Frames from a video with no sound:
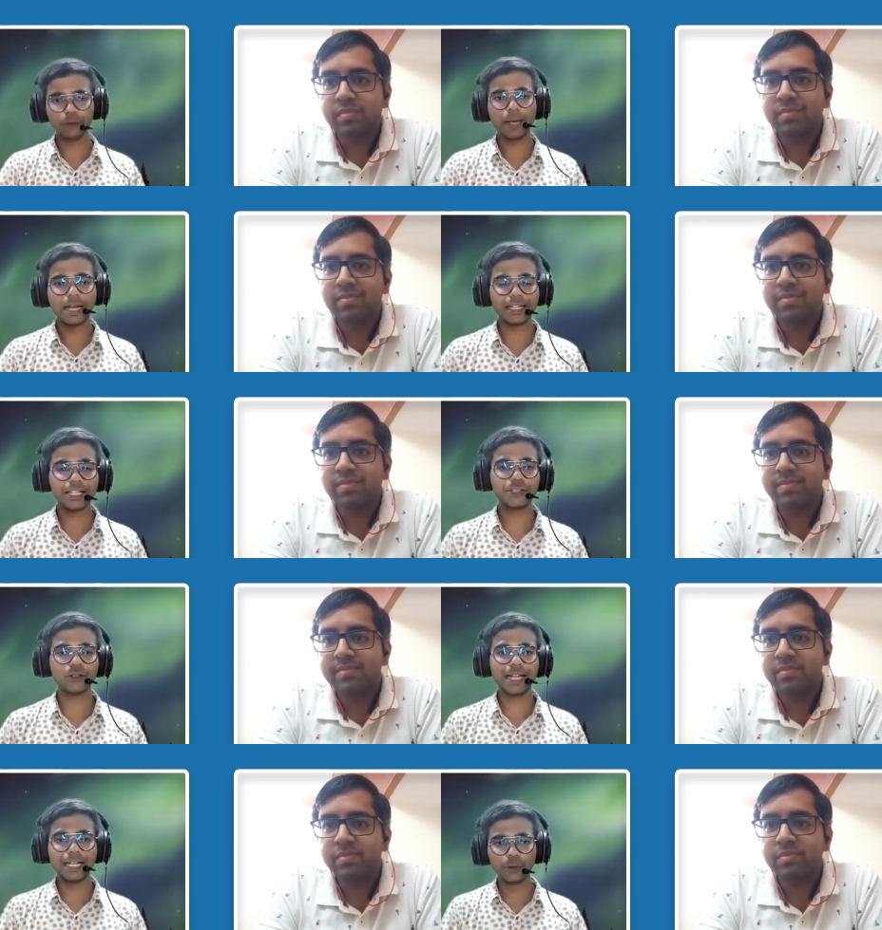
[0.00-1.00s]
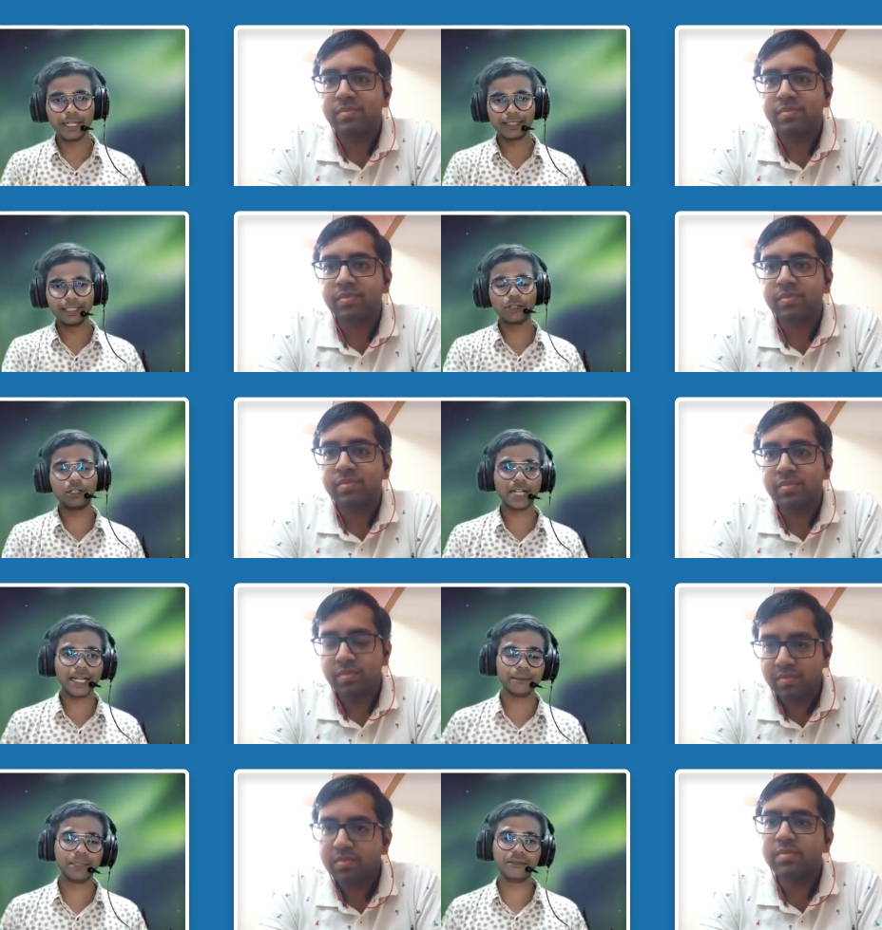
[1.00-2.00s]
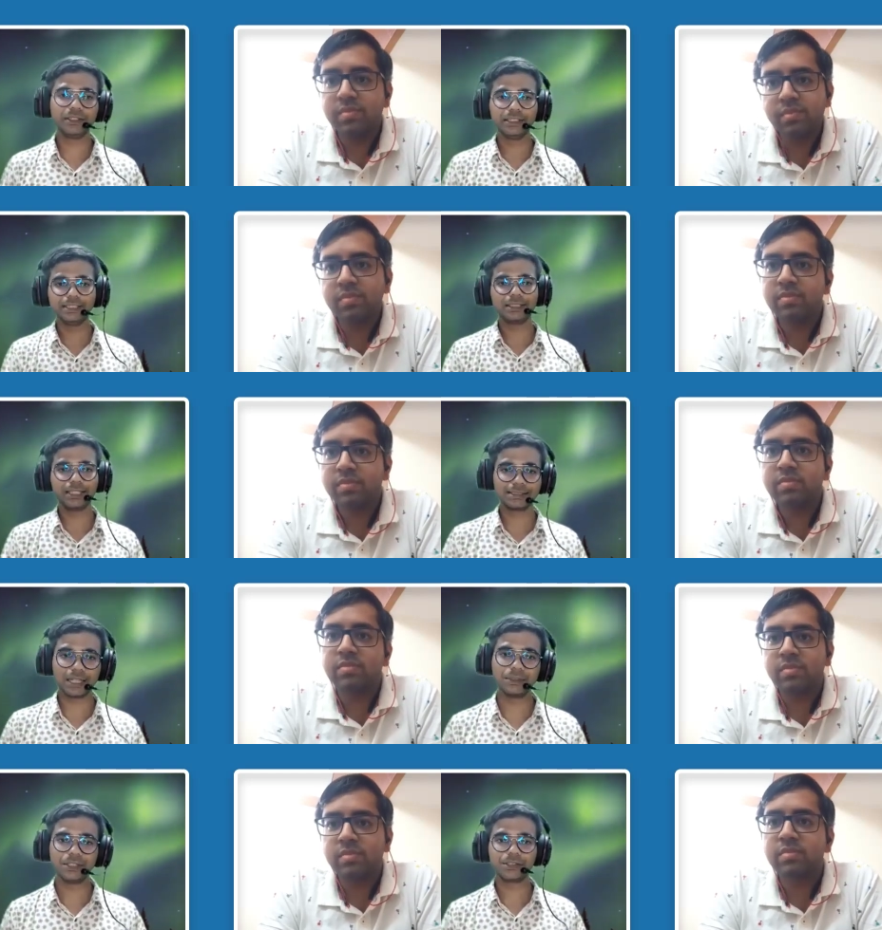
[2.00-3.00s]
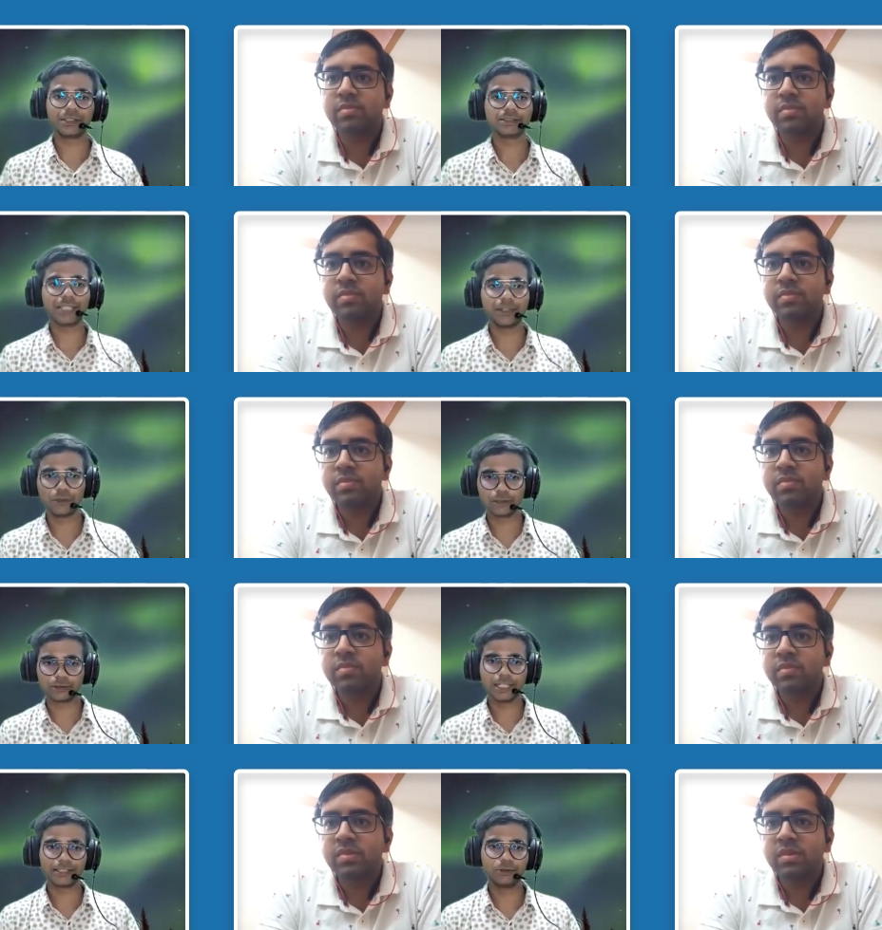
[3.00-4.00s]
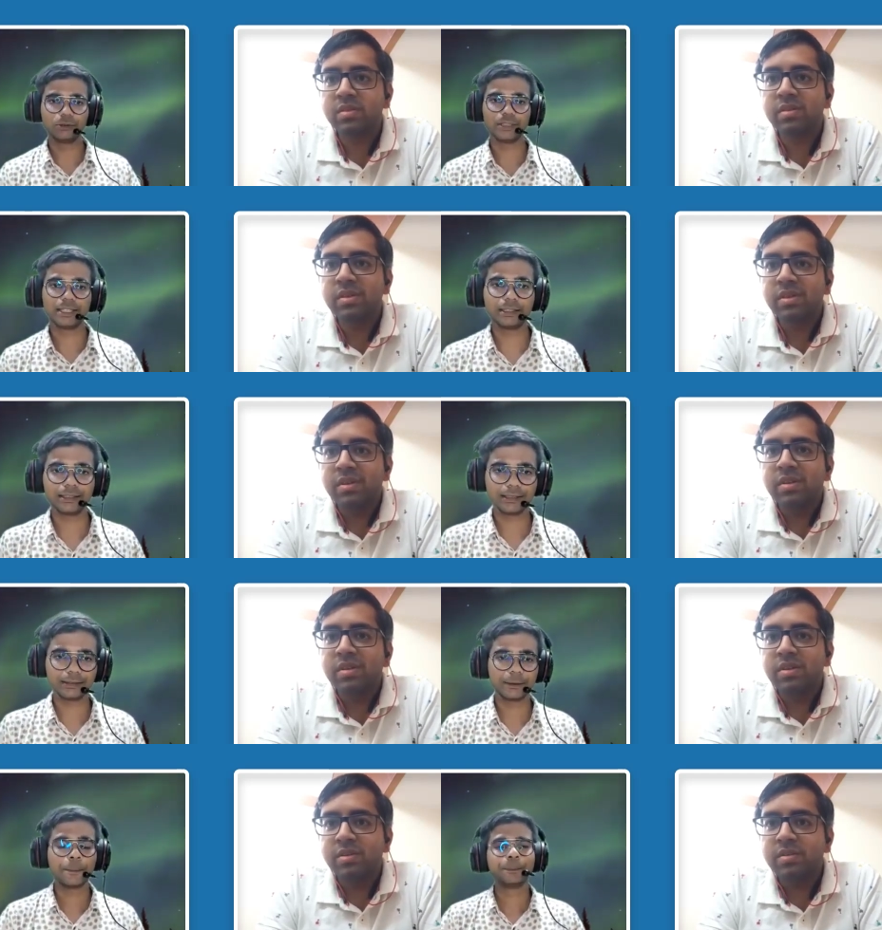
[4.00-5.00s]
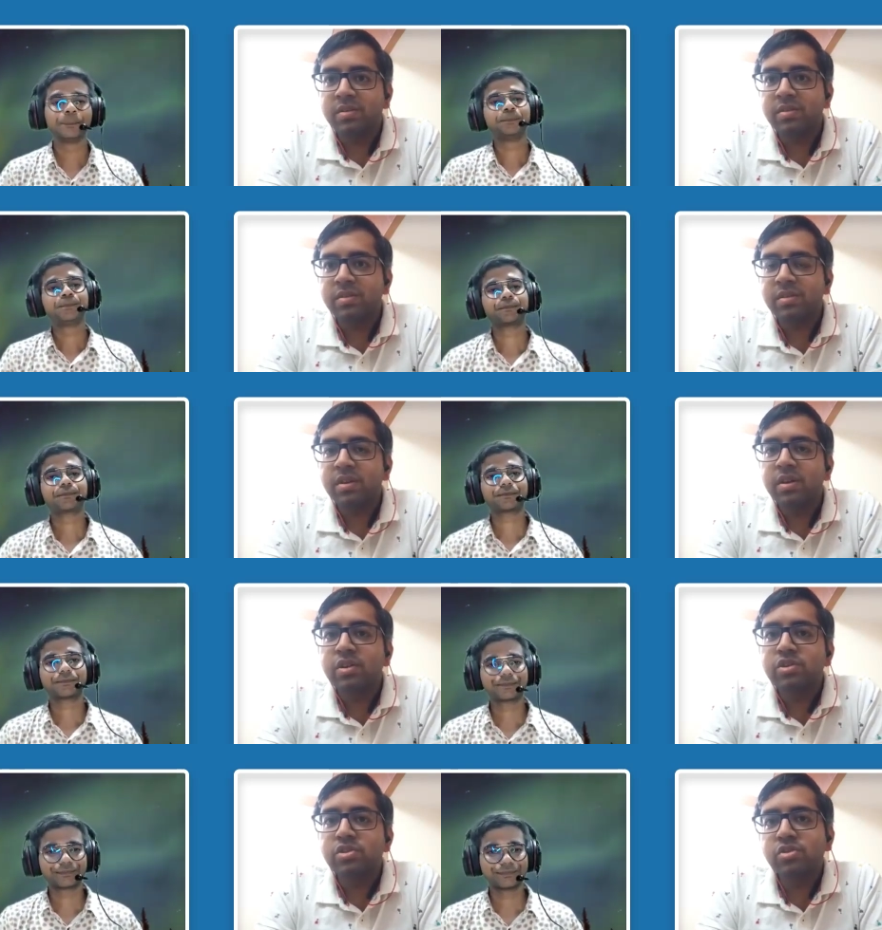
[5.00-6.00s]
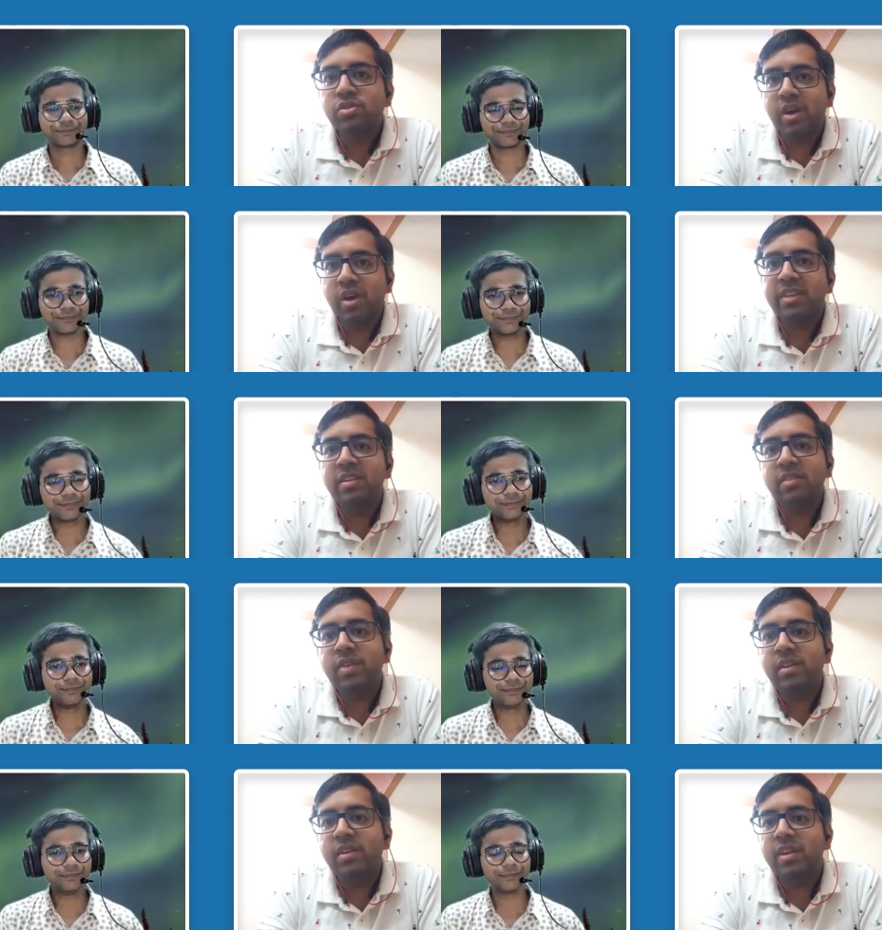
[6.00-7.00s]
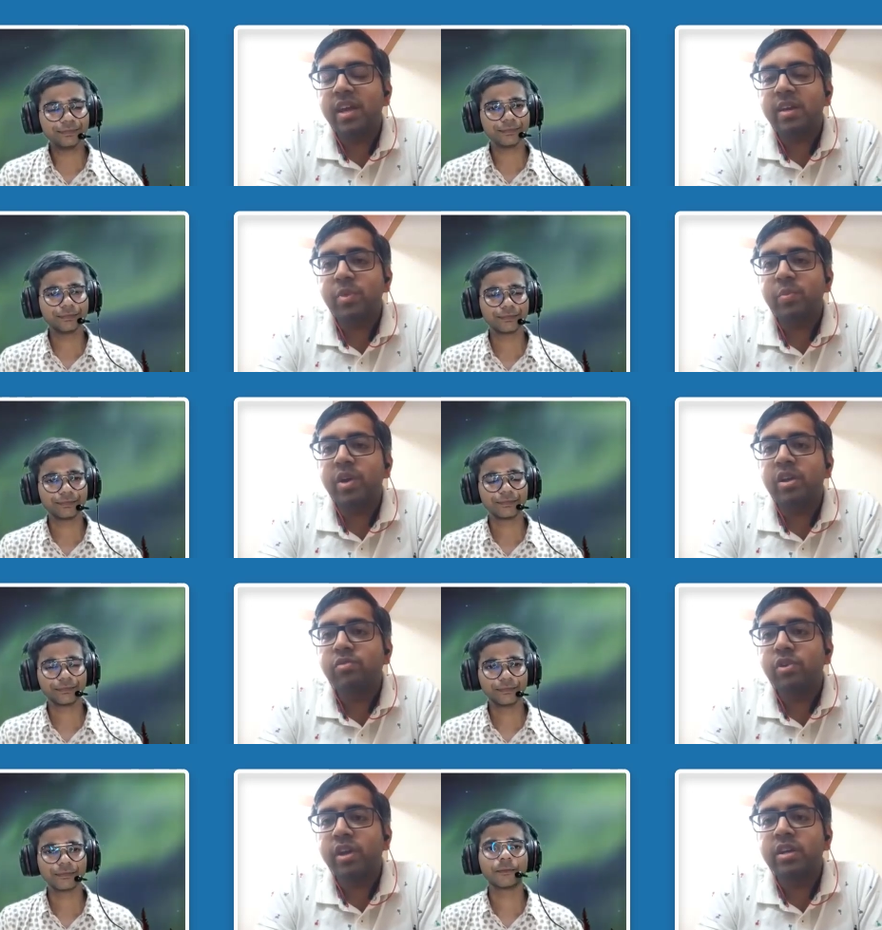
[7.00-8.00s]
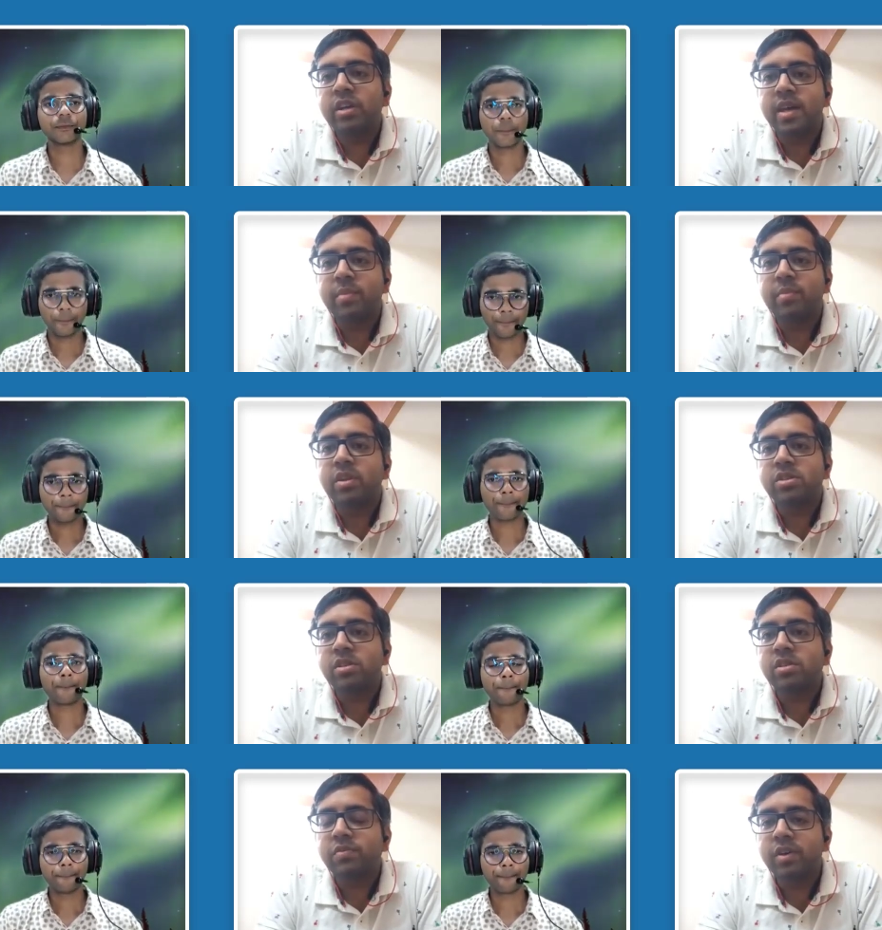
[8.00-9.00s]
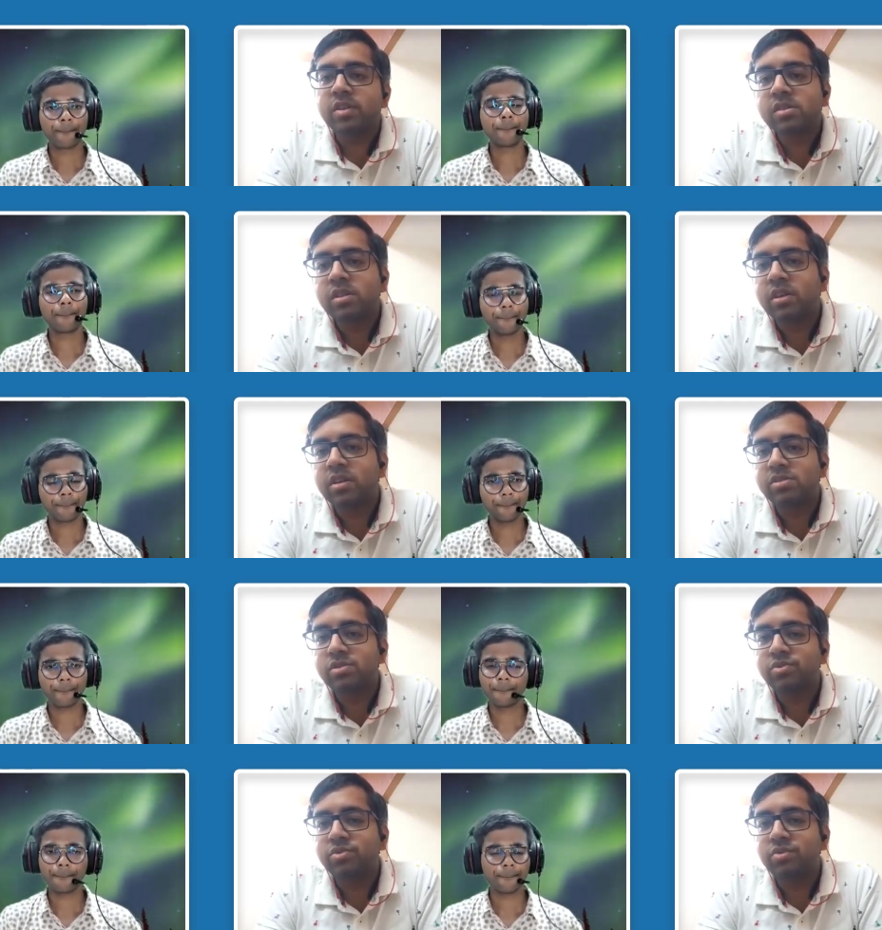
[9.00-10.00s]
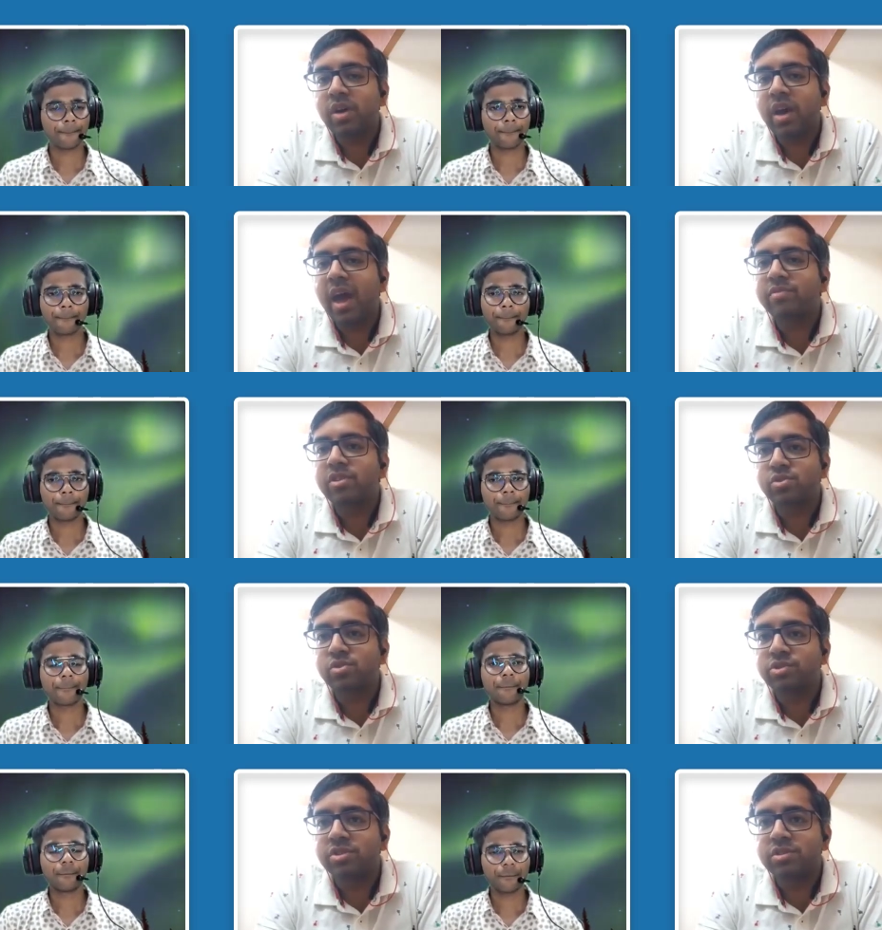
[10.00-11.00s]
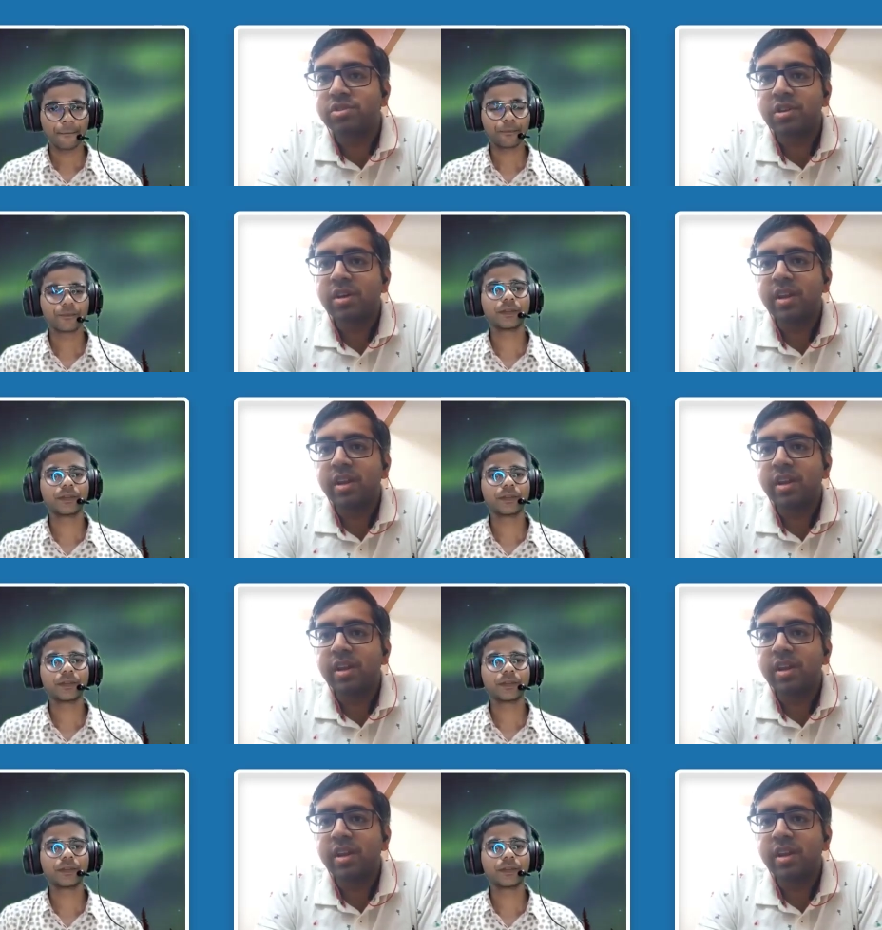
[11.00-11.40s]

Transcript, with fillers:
Speaker 1: you manage or allocated your time between these examinations i would also like to know that
Speaker 2: so i think while like preparing for any examination the first thing is to have the sources